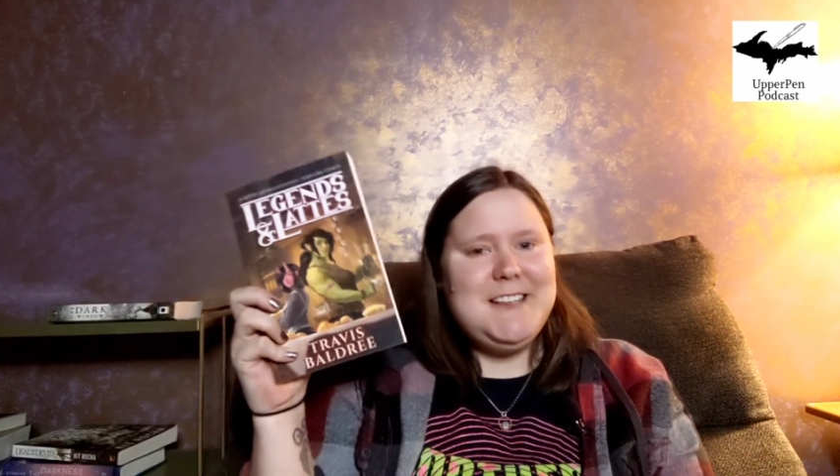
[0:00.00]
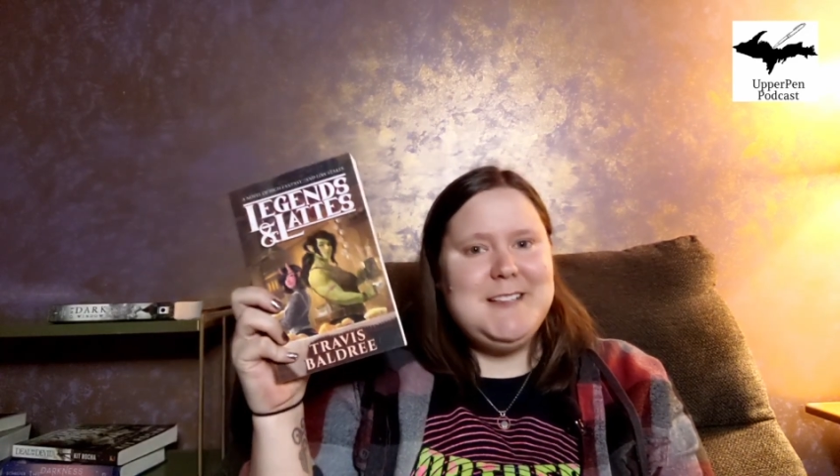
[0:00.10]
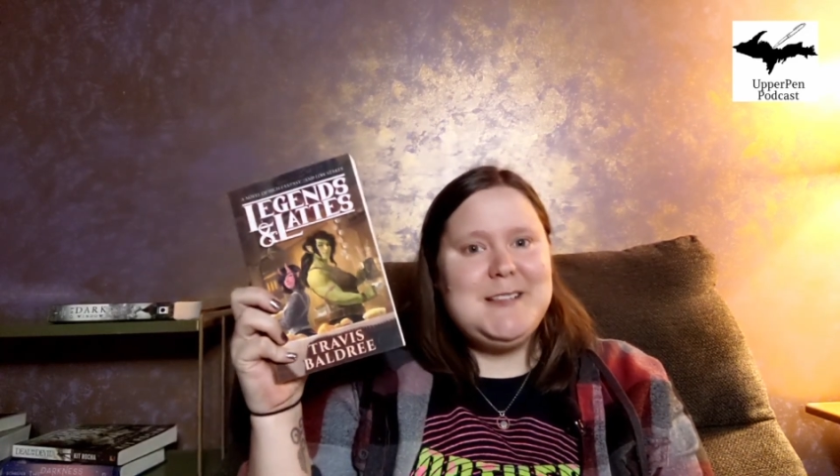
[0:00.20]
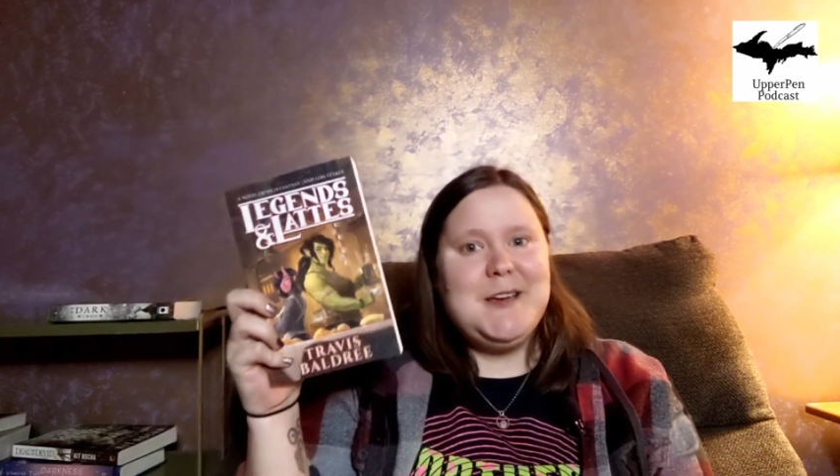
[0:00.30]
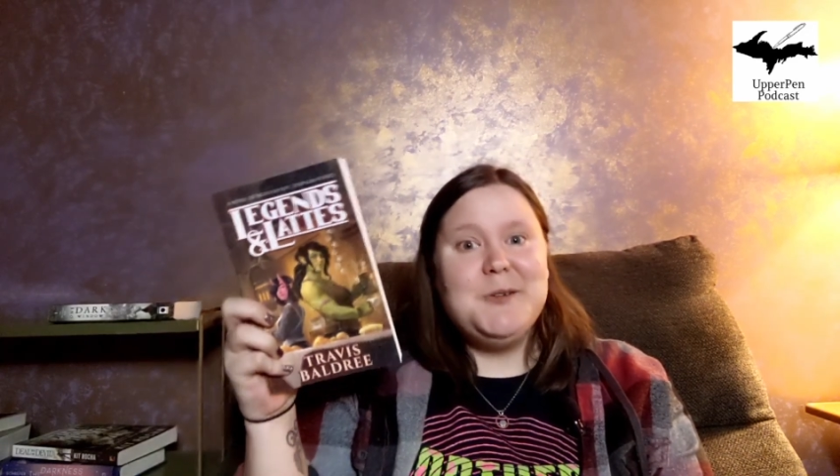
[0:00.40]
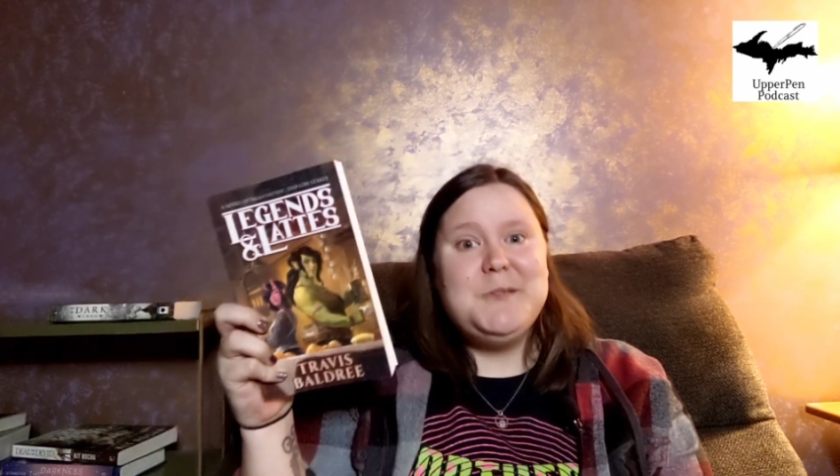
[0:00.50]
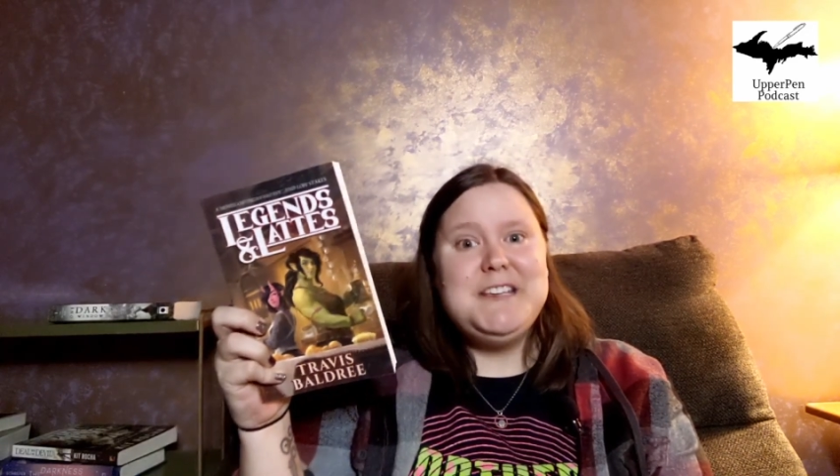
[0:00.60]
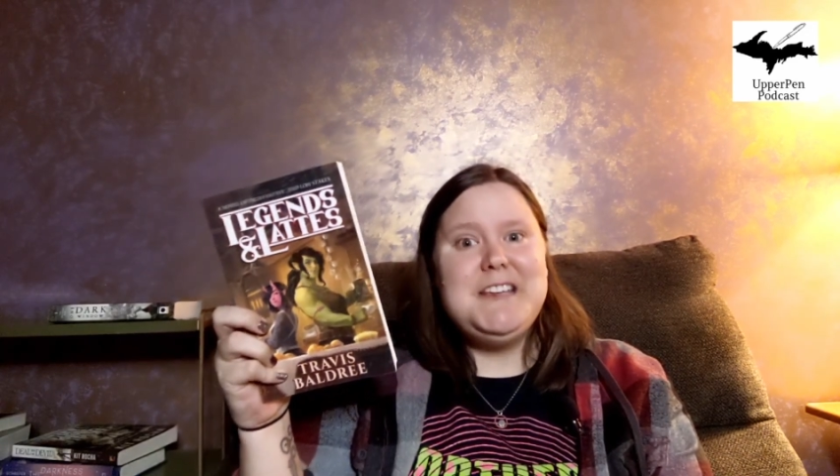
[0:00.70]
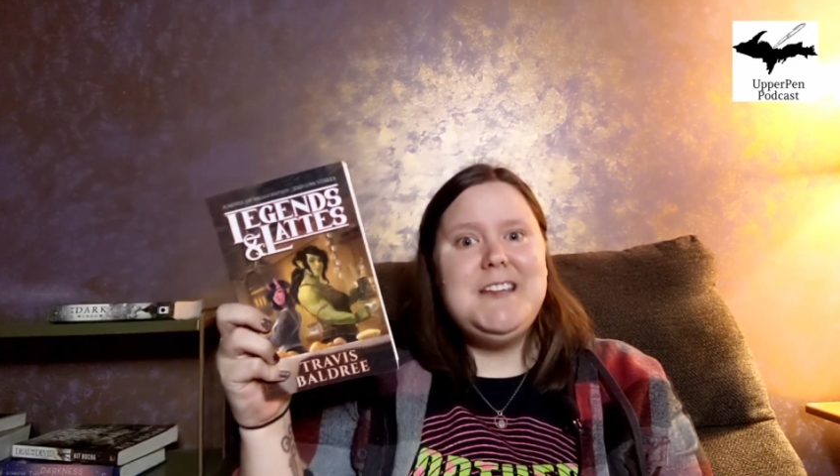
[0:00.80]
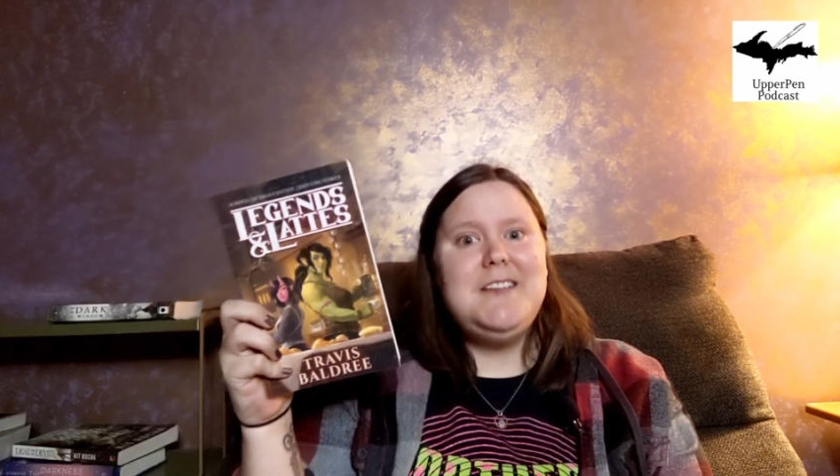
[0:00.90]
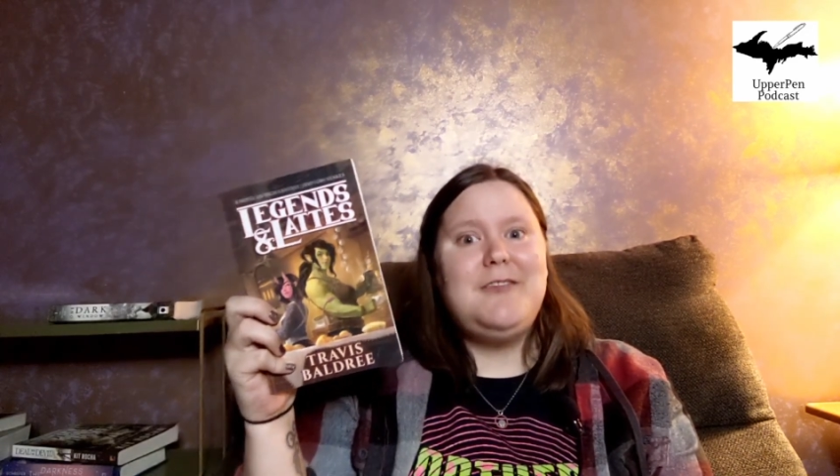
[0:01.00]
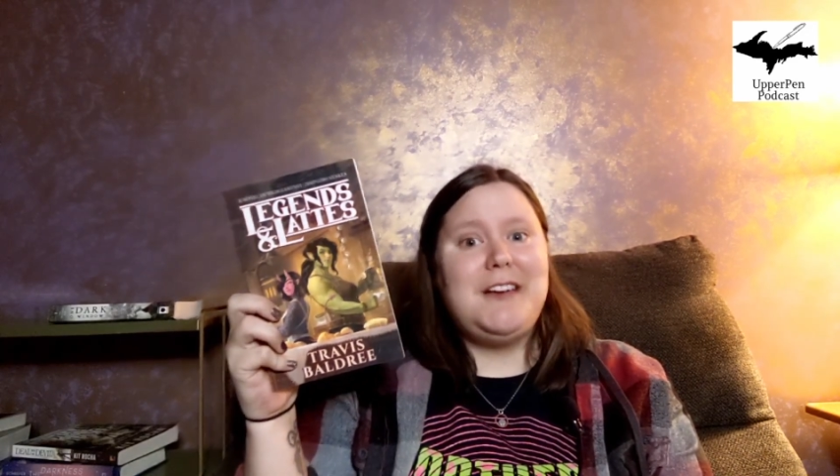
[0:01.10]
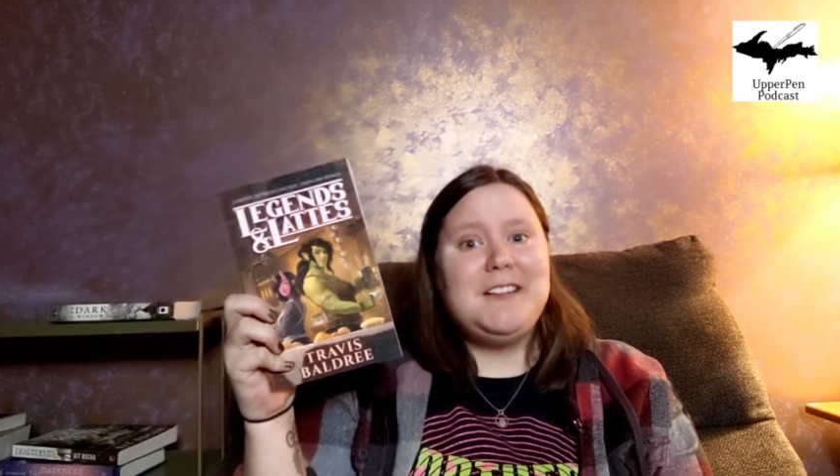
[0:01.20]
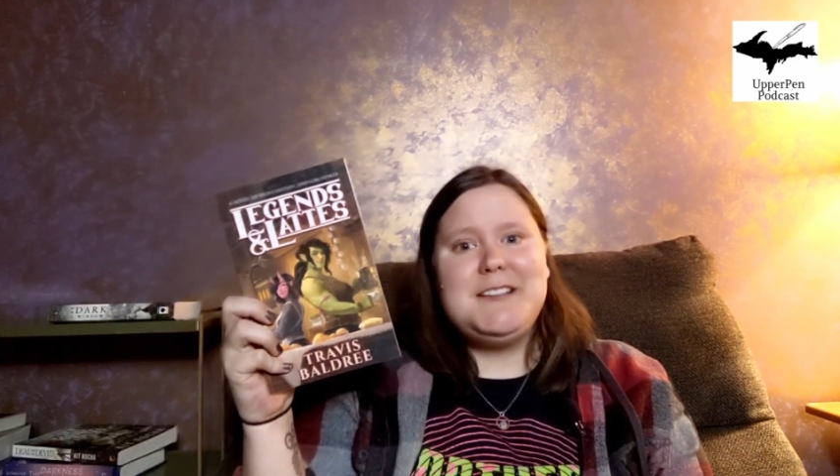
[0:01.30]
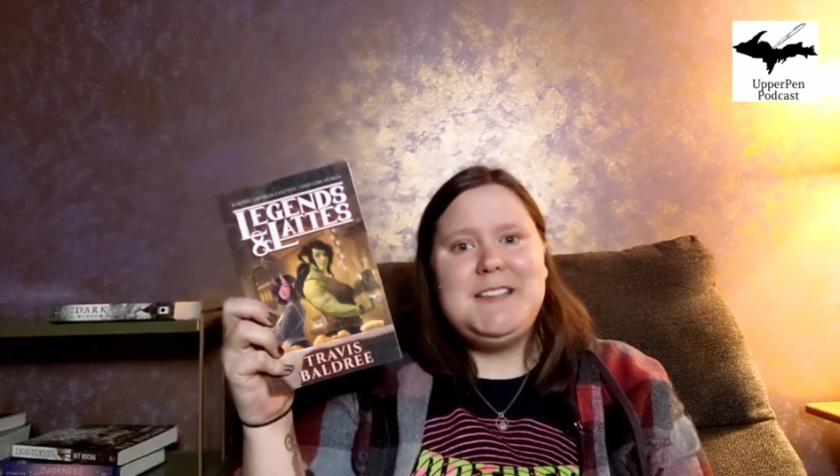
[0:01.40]
is cozy
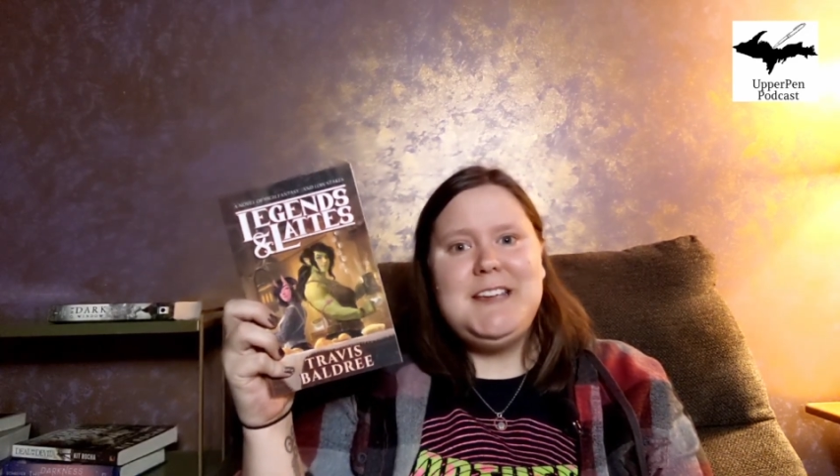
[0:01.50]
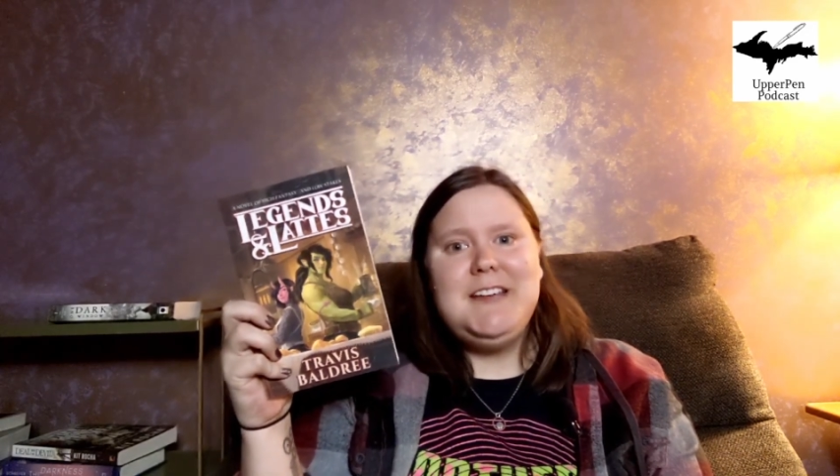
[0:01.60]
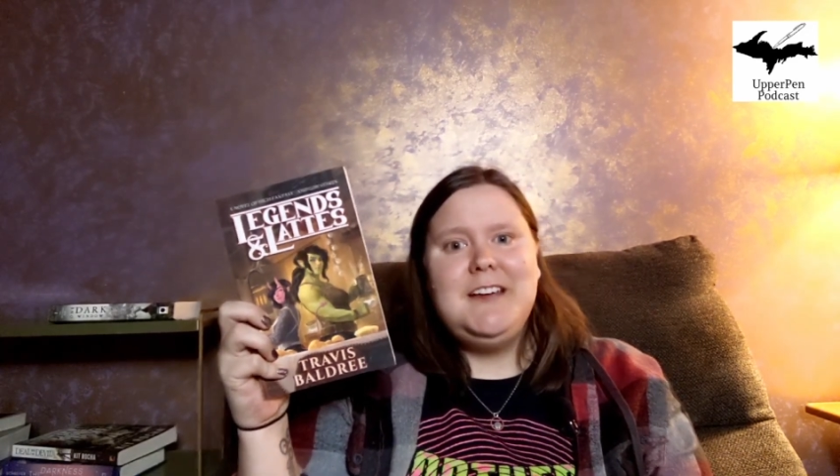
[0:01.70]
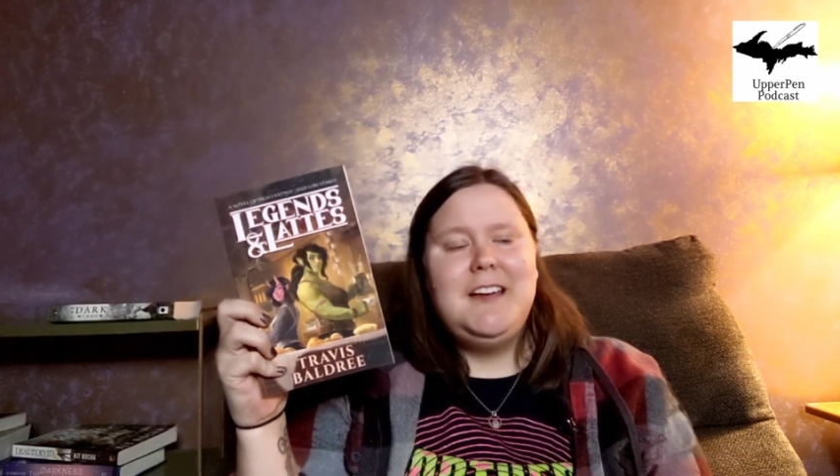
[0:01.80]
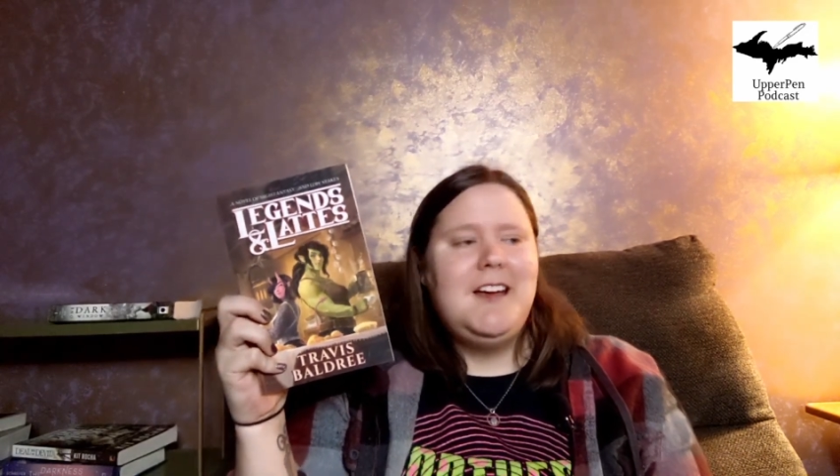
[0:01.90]
fantasy.